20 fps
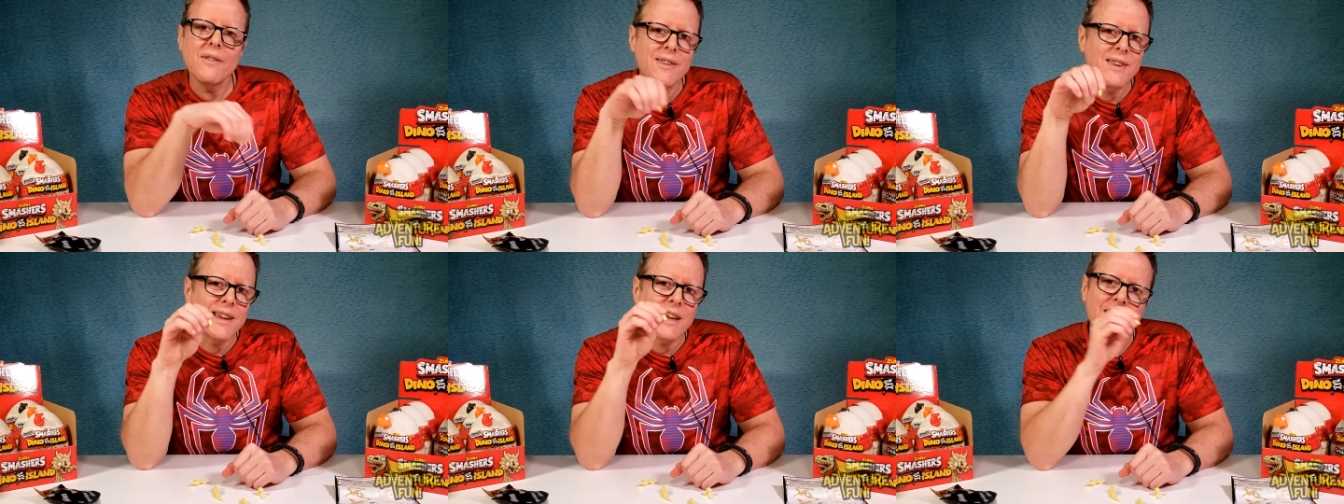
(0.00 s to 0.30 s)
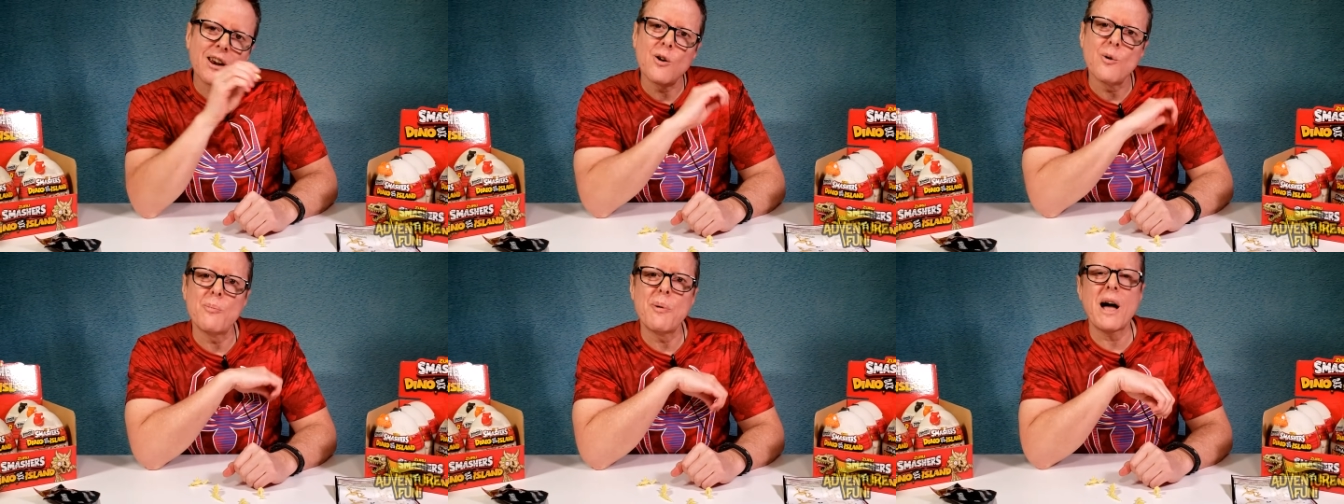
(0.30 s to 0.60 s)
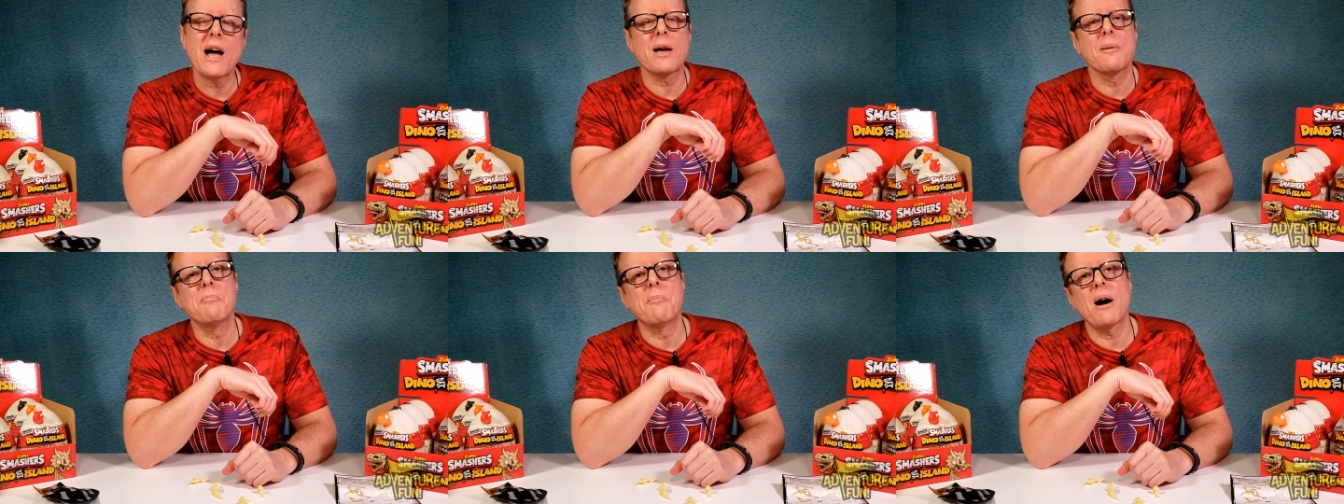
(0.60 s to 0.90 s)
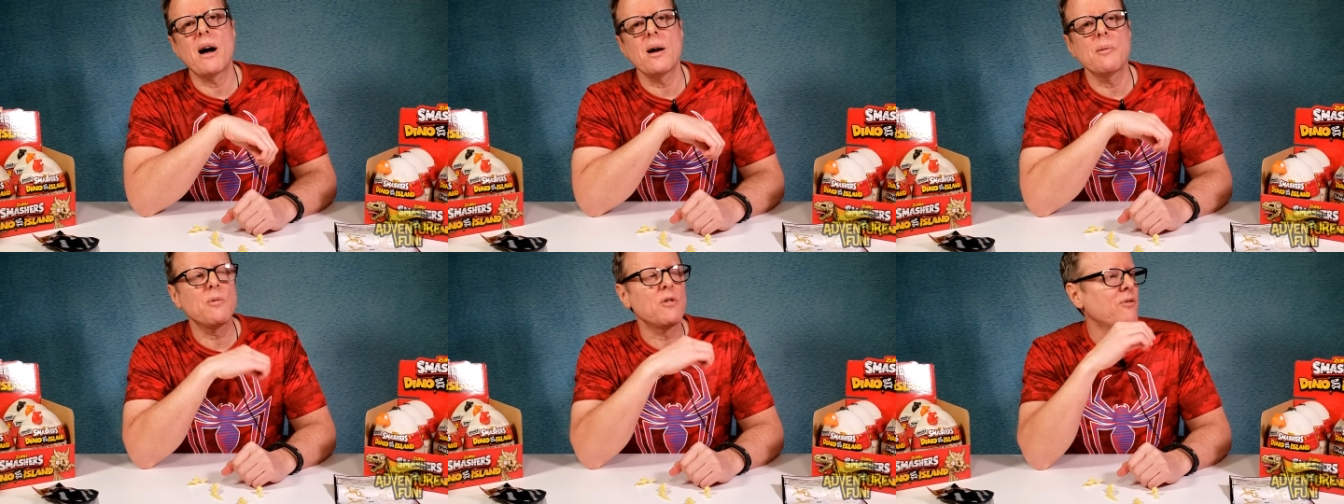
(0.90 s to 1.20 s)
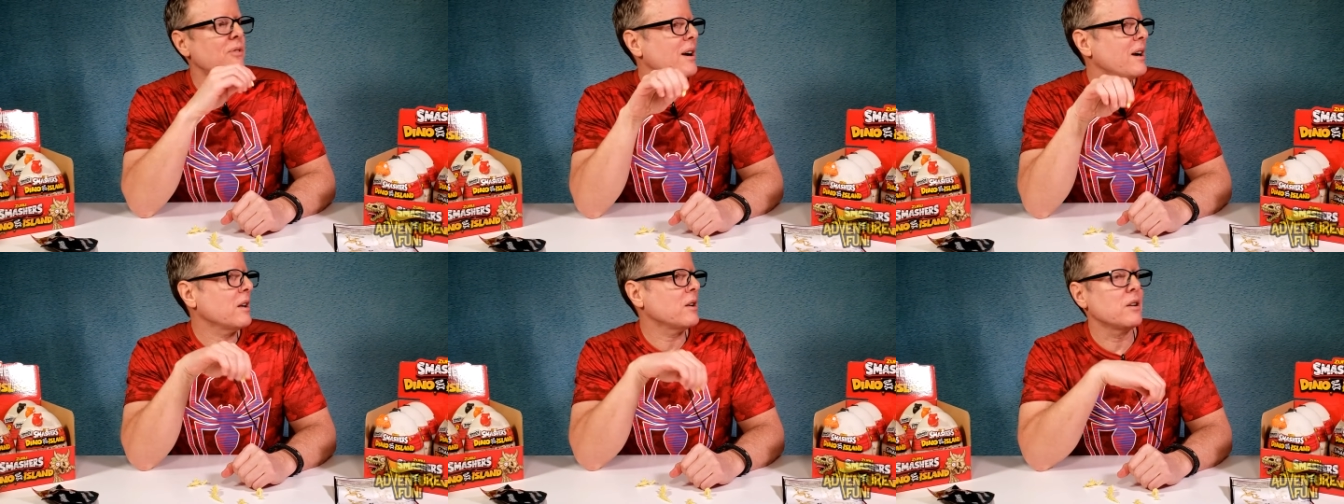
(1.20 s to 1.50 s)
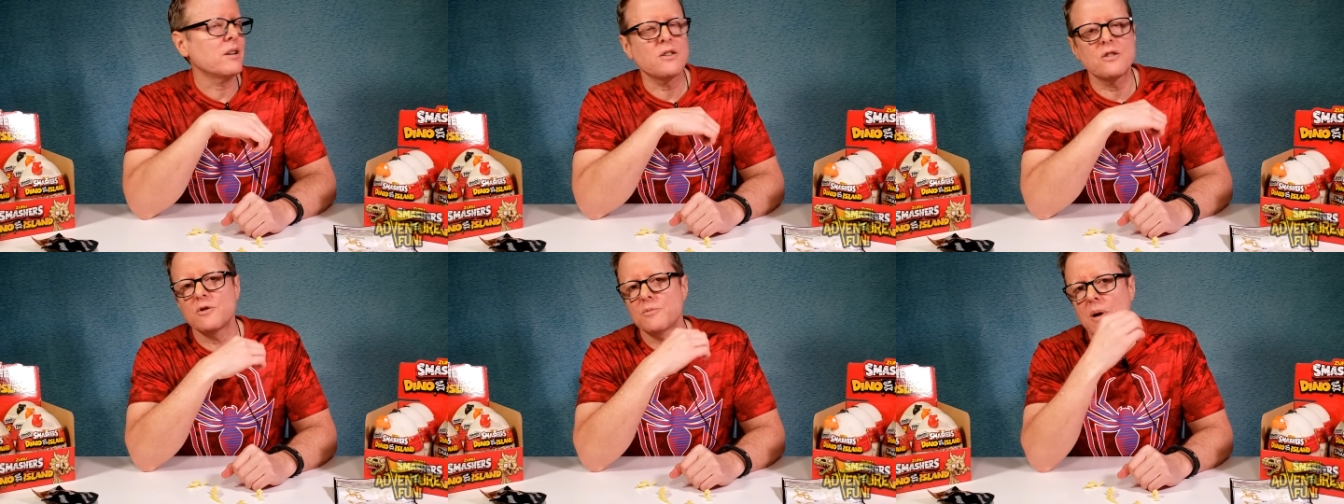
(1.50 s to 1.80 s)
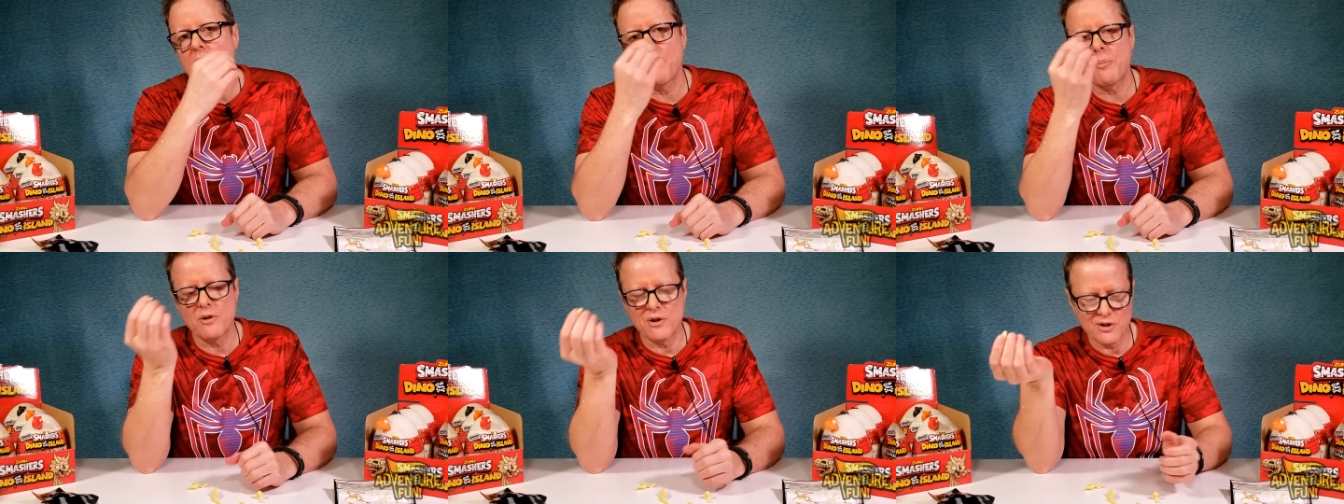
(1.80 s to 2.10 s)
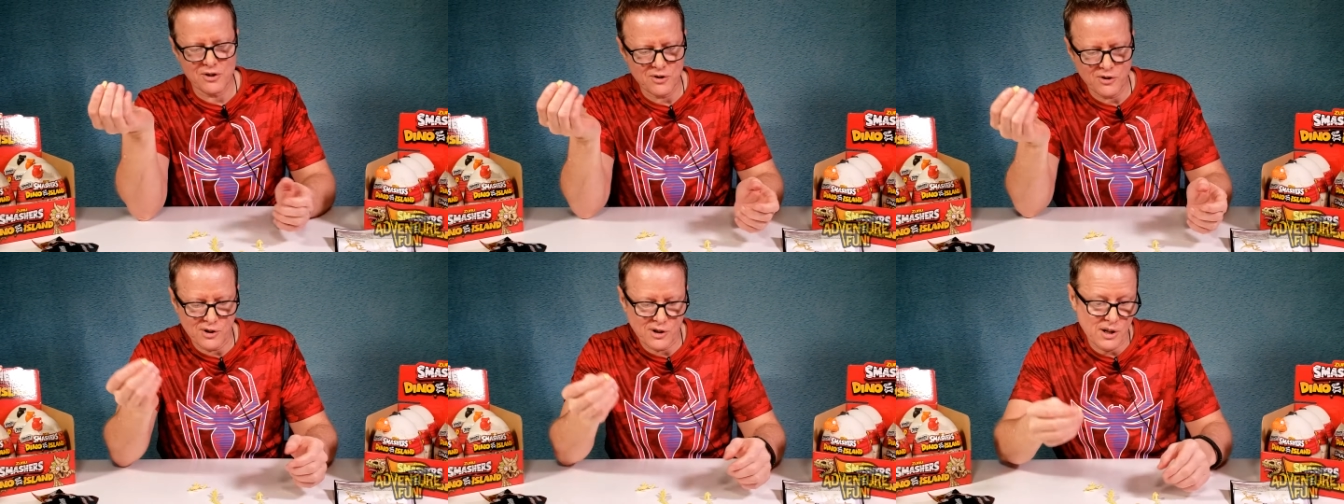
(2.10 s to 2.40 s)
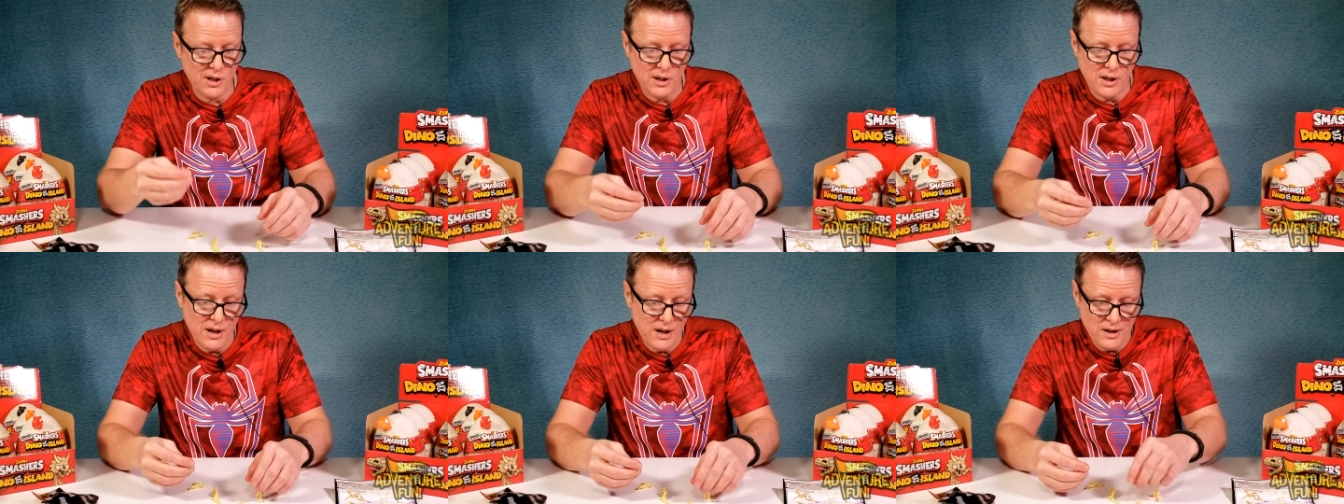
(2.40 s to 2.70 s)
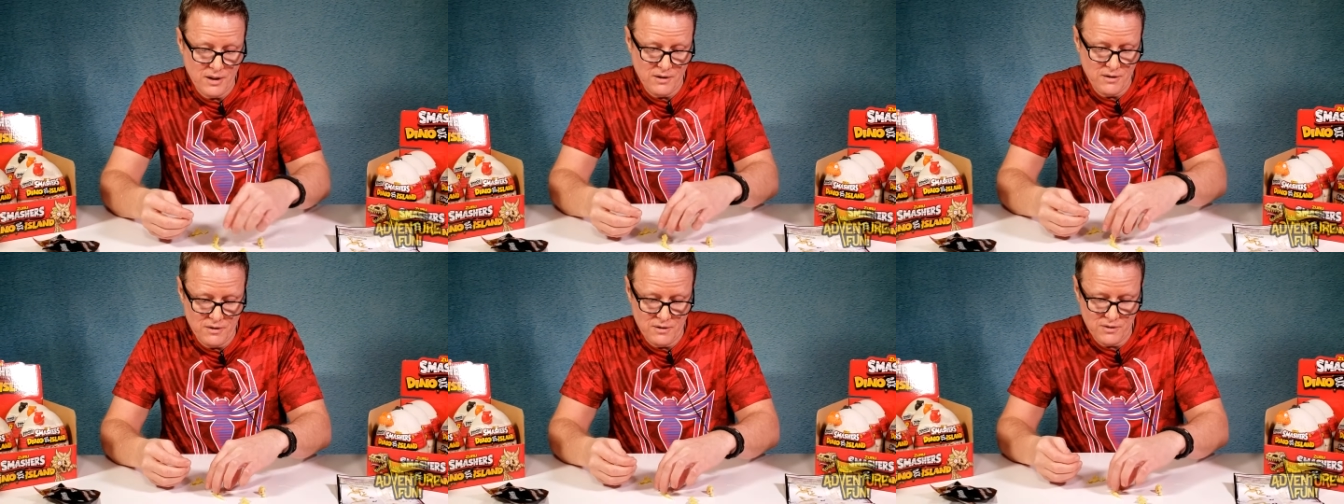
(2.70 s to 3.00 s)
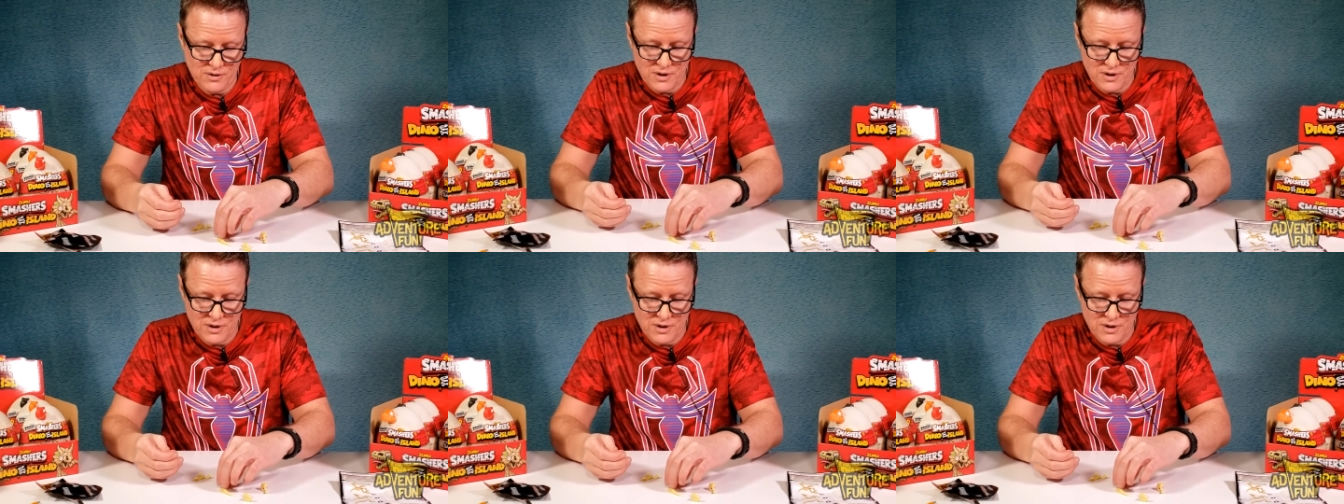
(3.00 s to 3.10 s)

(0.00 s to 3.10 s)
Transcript: then you gotta go back and buy them or find a collector's map or just look online, you know.